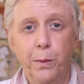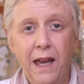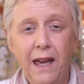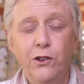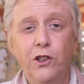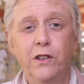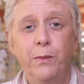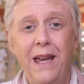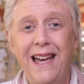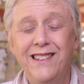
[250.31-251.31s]

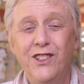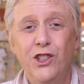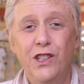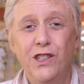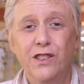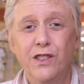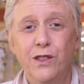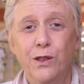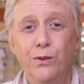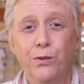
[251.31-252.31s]
passages and
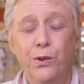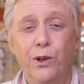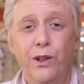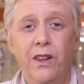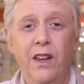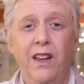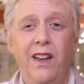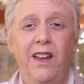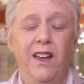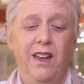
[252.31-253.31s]
so forth,
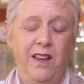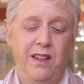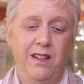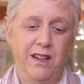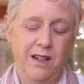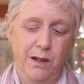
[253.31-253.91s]
and